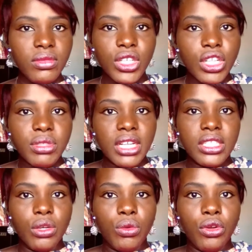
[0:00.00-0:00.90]
Sometimes
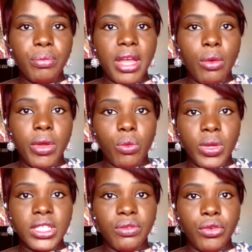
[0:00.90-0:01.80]
they will not be awake
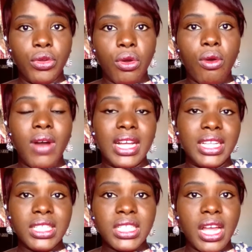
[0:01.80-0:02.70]
waiting for your call at
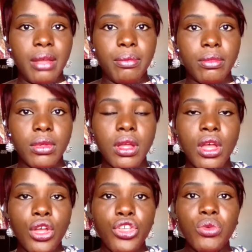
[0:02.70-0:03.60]
that time.
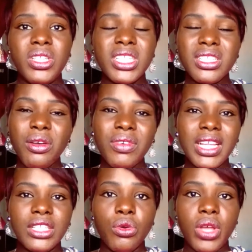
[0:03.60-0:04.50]
You discover
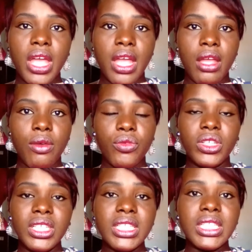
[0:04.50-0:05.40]
that, okay,
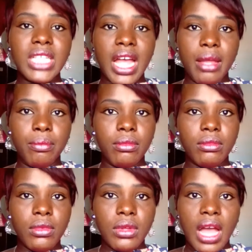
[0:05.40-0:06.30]
for this time,
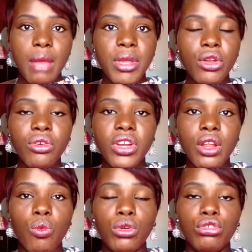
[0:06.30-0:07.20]
I may not
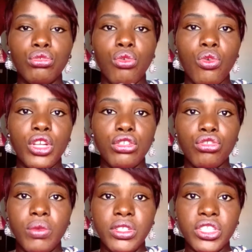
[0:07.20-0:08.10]
really want to go
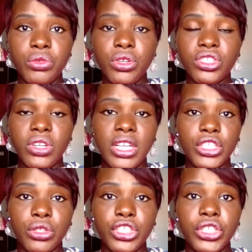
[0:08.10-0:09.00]
into a serious
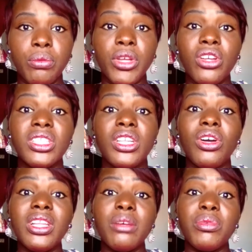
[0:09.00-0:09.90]
relationship because the
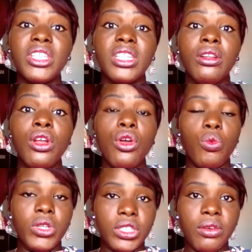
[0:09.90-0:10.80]
other person
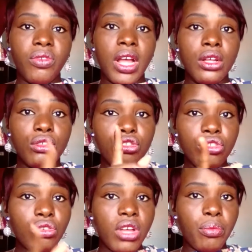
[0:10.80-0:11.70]
will suffer. Do
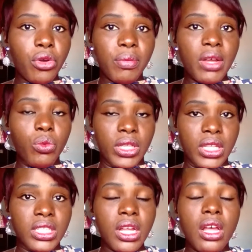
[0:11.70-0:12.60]
you know a problem with
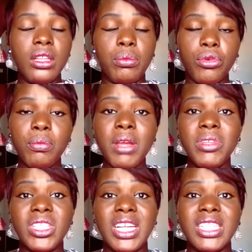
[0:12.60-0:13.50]
this? The problem
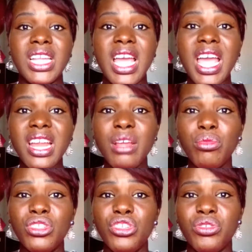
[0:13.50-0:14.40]
is that
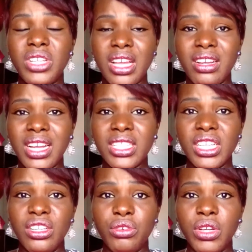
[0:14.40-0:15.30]
anybody you neglect
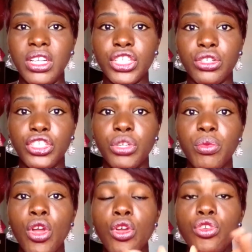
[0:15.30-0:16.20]
in a relationship,
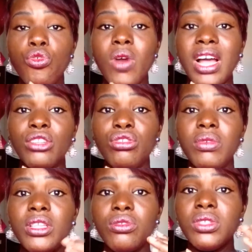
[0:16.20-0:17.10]
you are
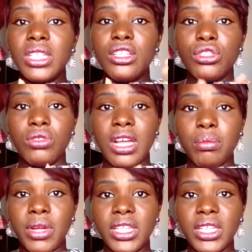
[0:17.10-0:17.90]
doing two things to that